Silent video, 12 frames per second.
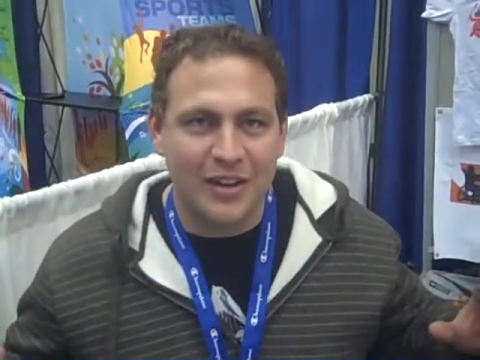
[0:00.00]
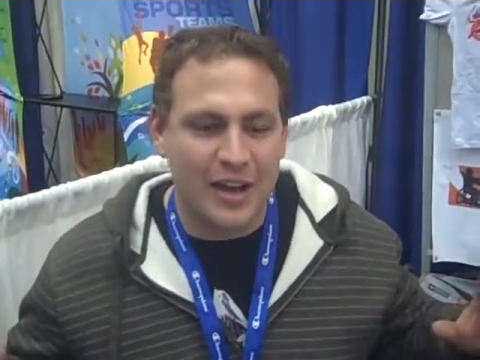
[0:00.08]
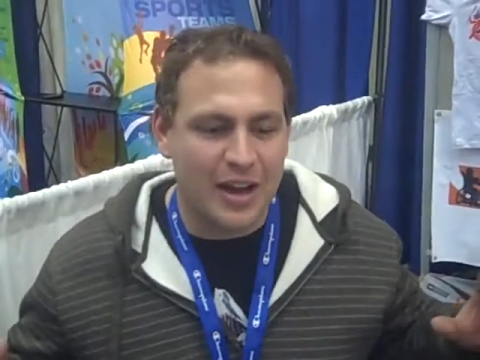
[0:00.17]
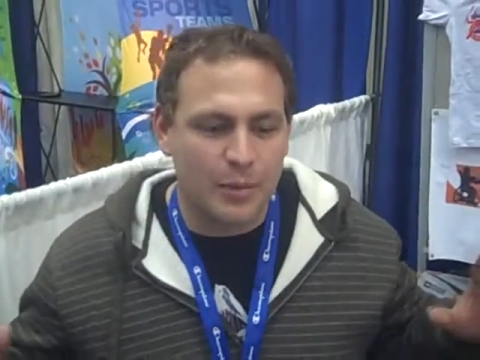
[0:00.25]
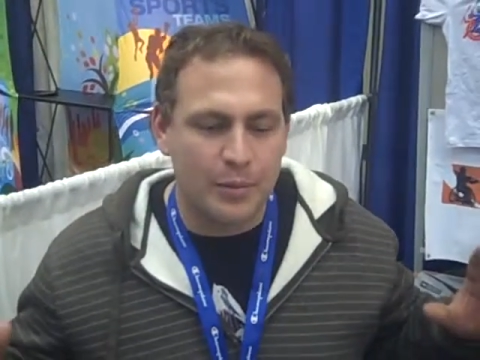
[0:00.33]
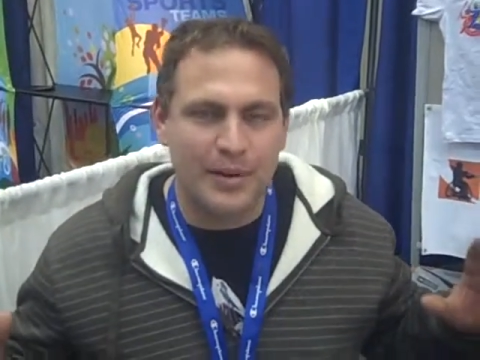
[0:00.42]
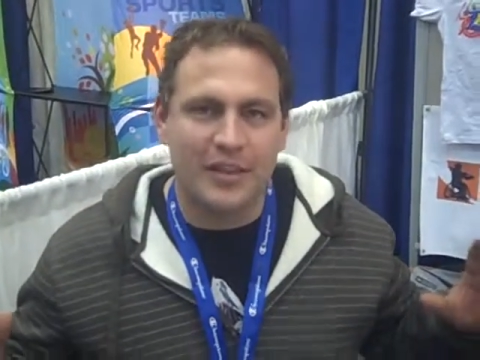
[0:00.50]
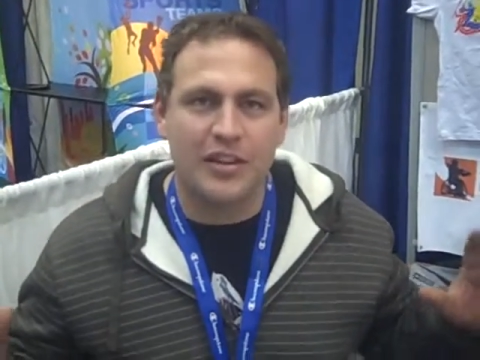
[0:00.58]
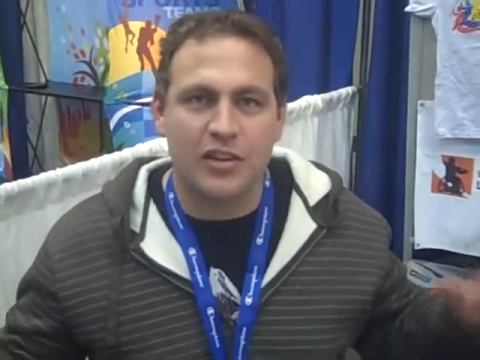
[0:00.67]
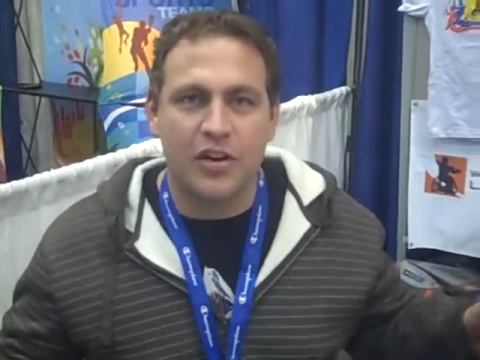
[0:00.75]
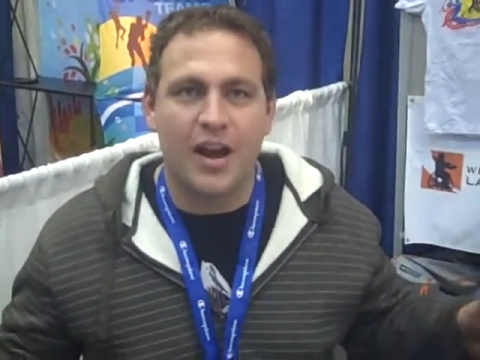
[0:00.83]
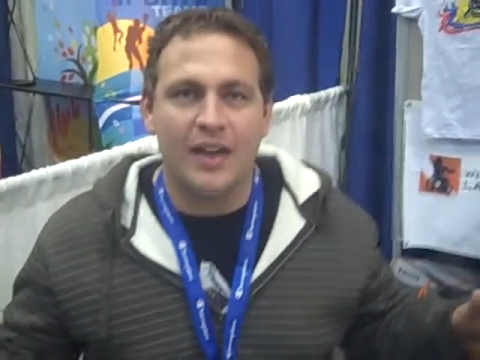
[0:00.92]
Uh, we're bringing
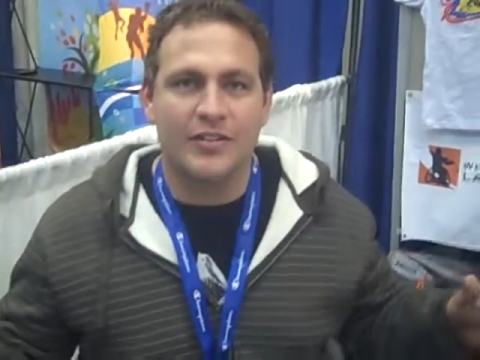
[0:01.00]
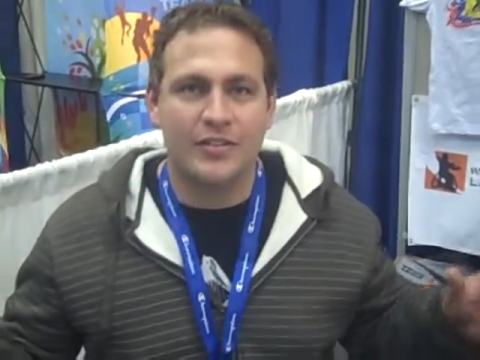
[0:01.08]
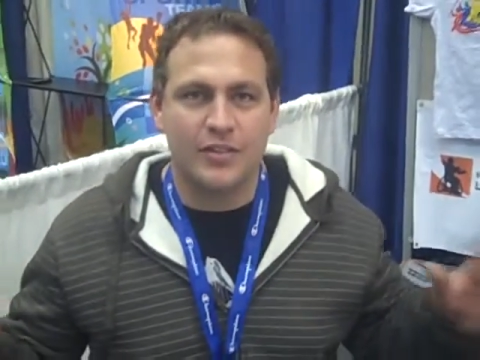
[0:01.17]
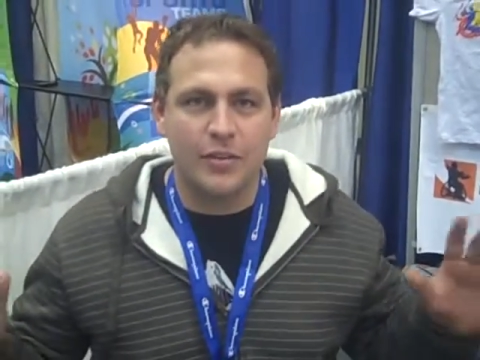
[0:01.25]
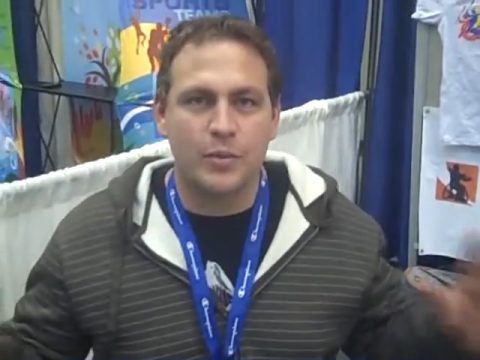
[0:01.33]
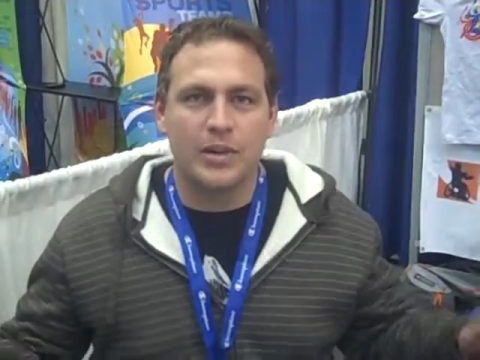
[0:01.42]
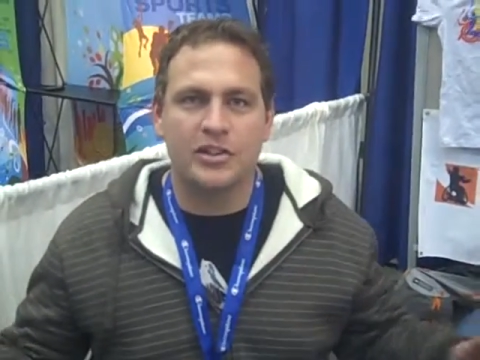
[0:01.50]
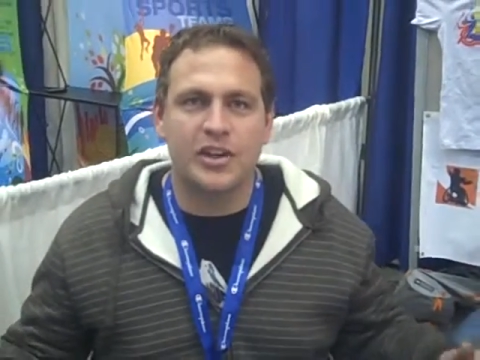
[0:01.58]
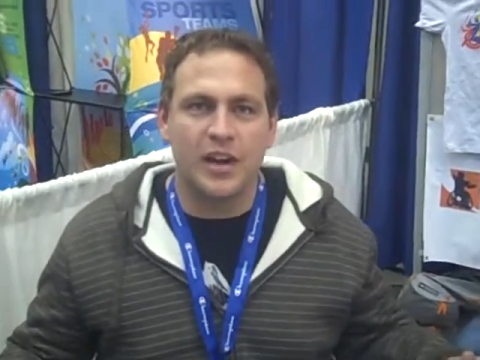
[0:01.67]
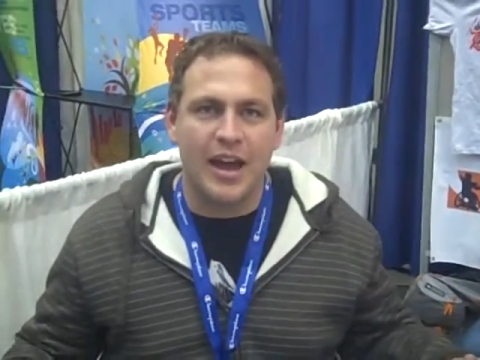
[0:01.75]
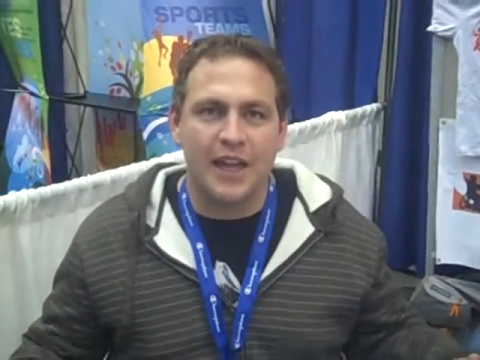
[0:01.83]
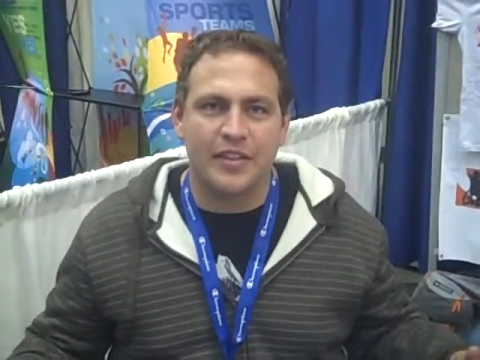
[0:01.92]
lacrosse to
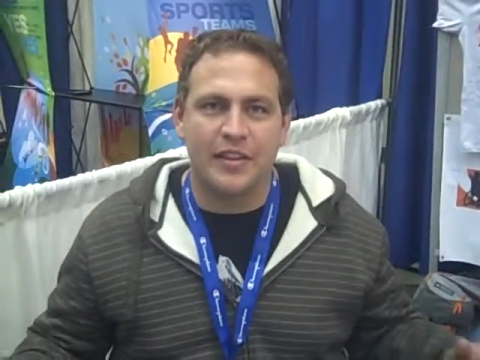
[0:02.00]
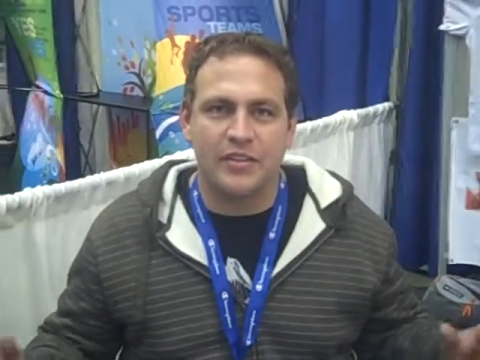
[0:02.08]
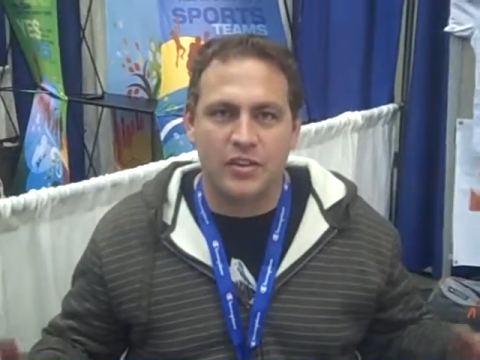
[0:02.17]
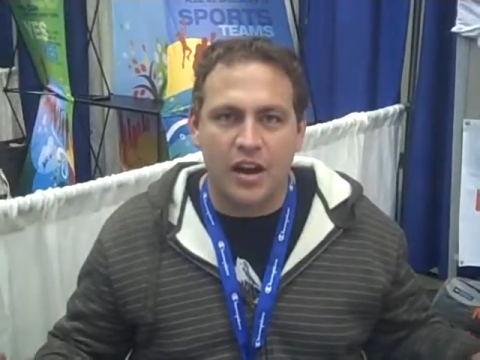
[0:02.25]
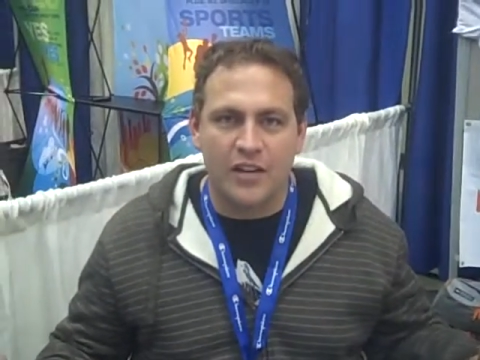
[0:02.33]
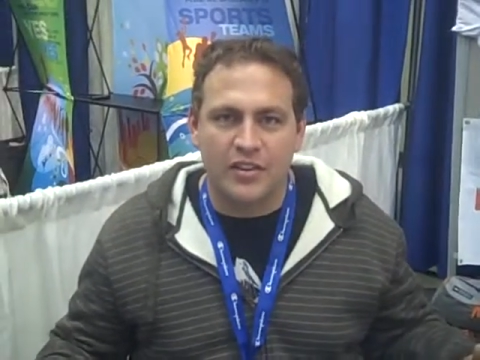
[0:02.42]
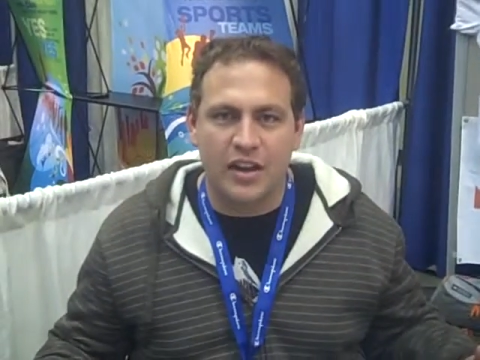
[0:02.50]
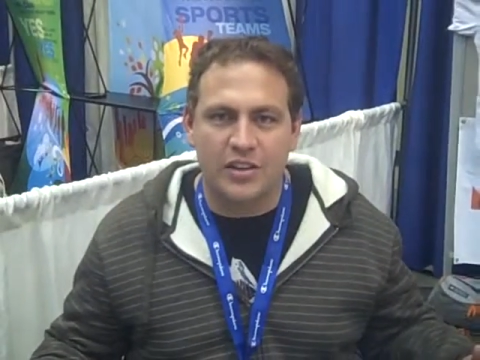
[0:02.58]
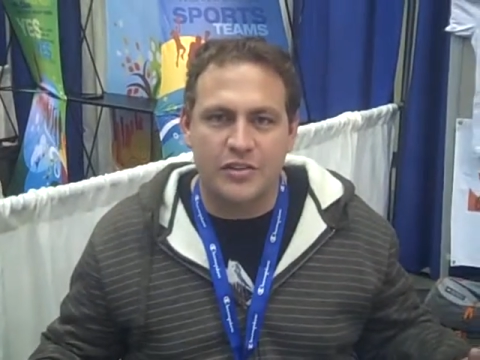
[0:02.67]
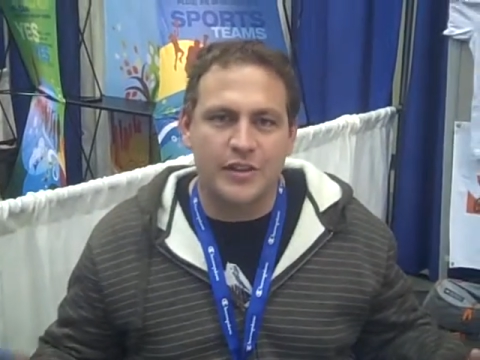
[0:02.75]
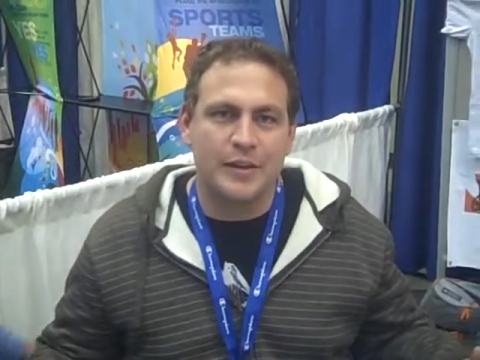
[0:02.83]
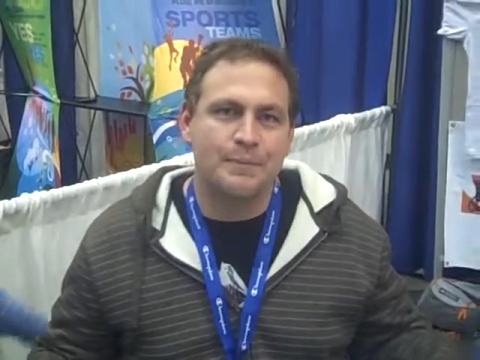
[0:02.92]
wheelchair athletes across the
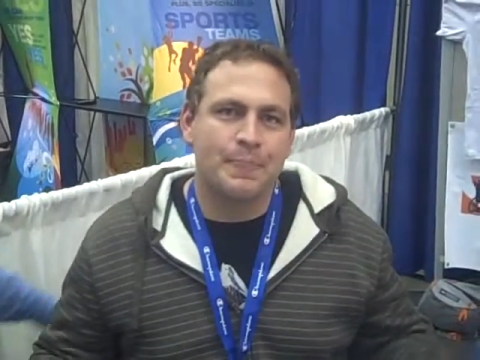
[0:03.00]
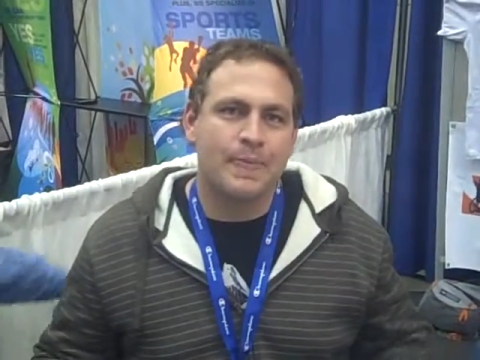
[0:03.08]
country.